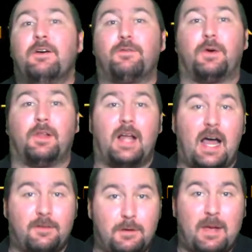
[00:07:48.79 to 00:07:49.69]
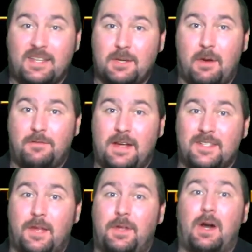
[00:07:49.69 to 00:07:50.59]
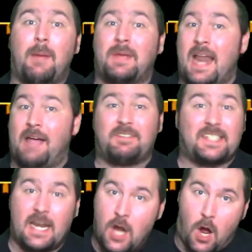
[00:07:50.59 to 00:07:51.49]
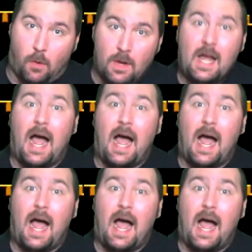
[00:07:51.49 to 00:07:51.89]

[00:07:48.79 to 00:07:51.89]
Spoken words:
for a lot of you basketball fans out there, I'm going to have to say no.